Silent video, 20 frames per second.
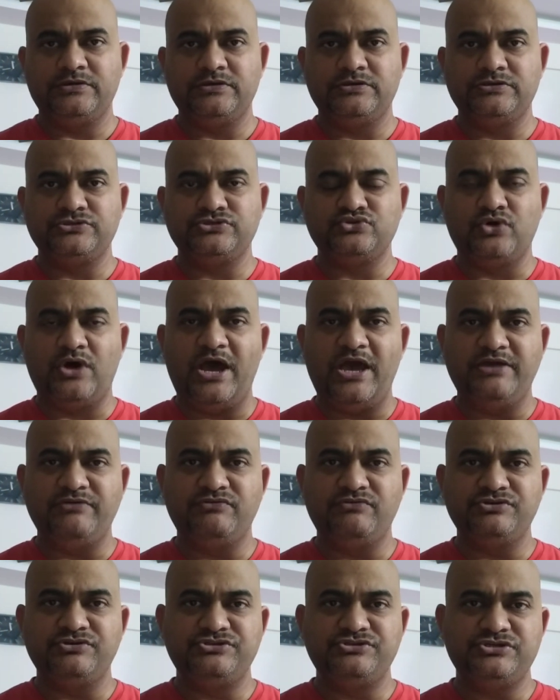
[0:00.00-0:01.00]
so I
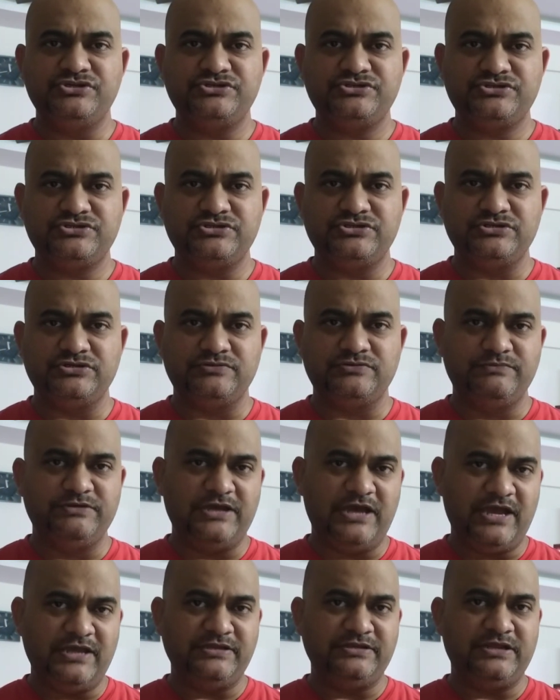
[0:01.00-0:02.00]
was just
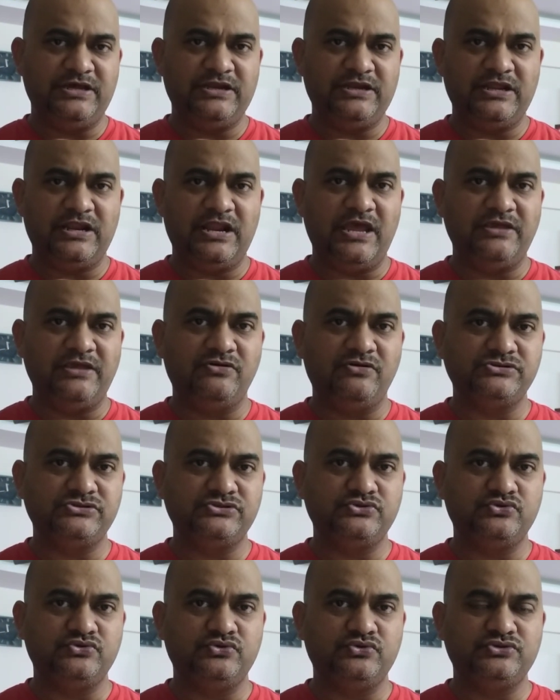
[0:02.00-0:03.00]
behind that, and I
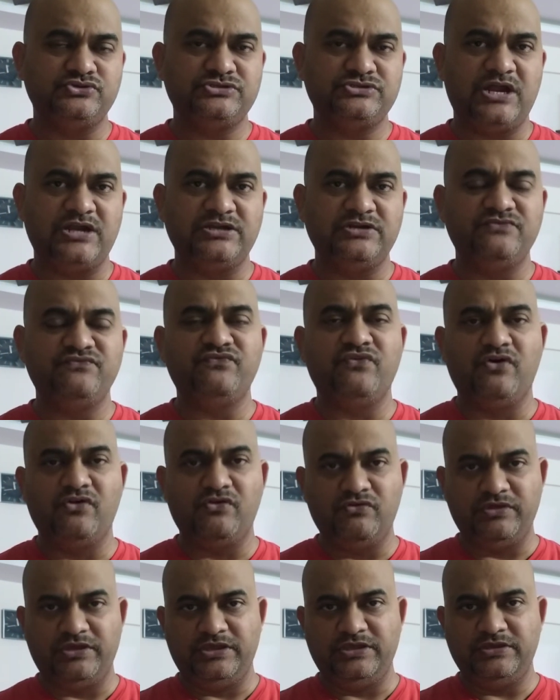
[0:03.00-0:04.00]
also started
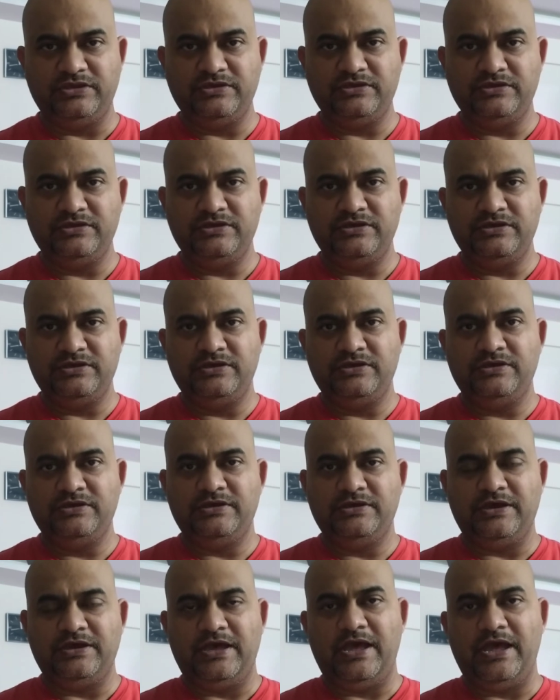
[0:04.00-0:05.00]
following,
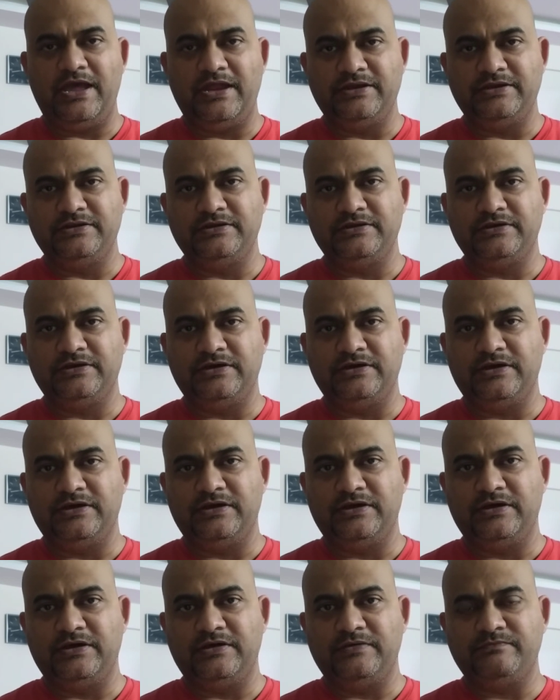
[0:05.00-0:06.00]
and
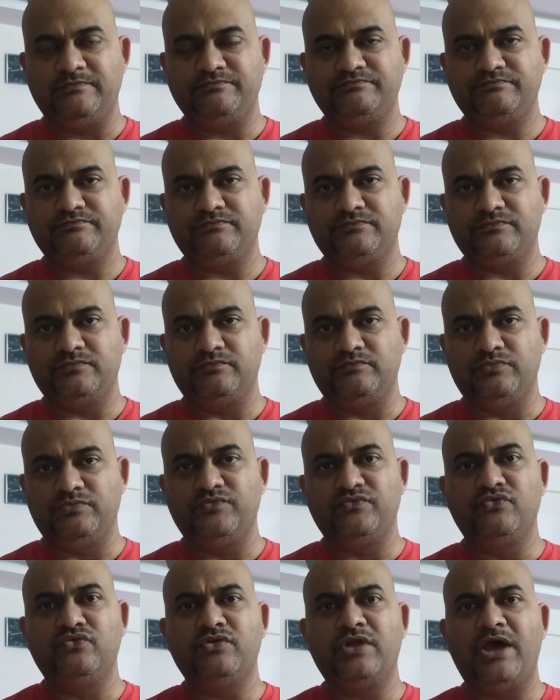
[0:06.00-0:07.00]

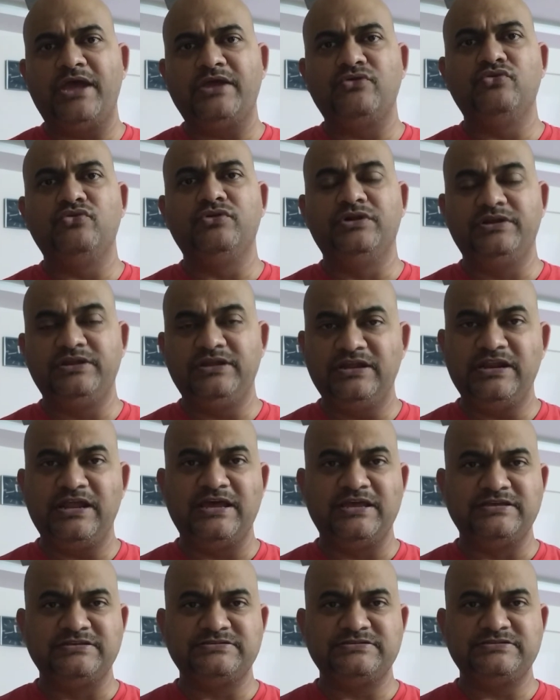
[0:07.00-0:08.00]
before I could
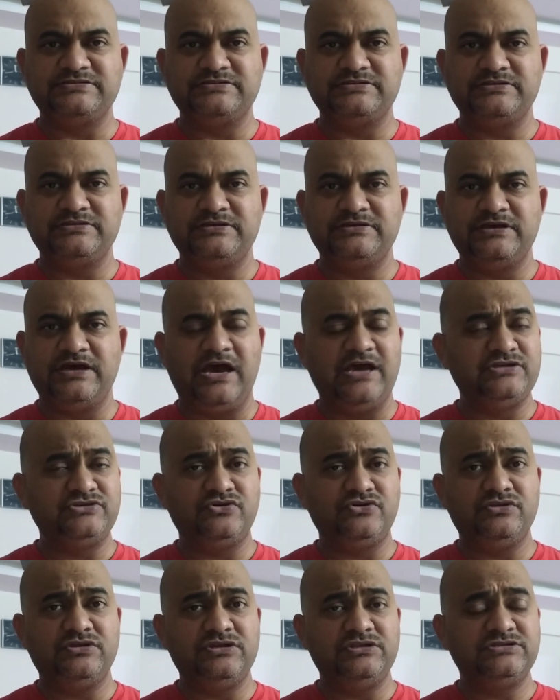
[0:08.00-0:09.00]
realize, I
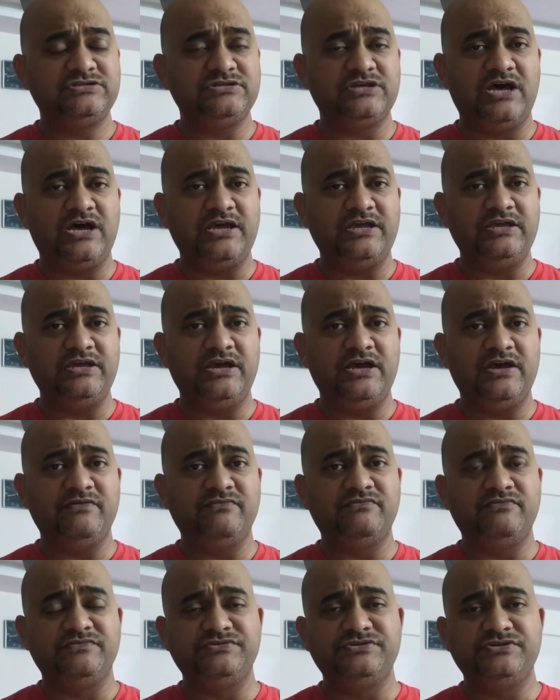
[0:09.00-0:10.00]
saw that I
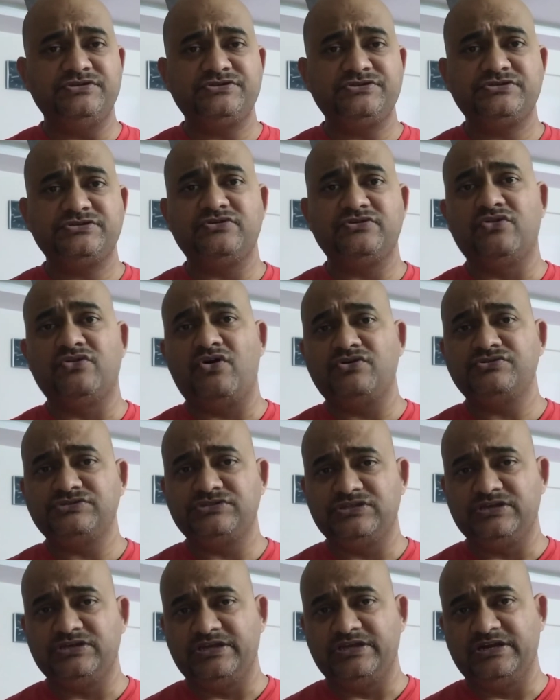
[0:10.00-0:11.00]
have just
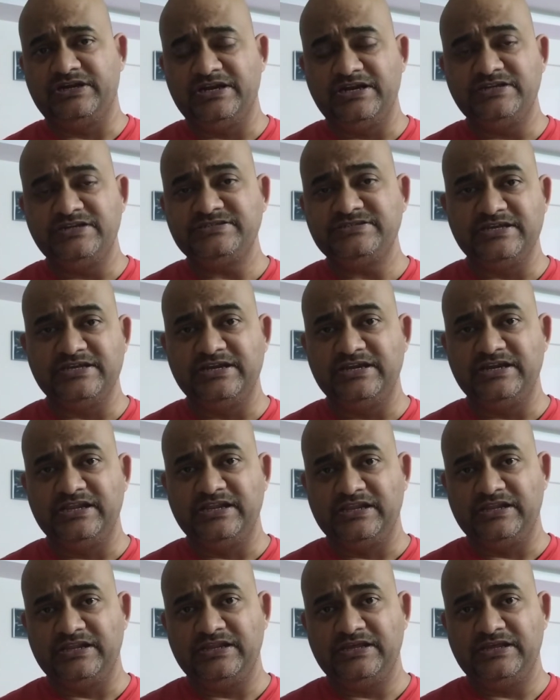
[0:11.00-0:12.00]
crossed the red signal,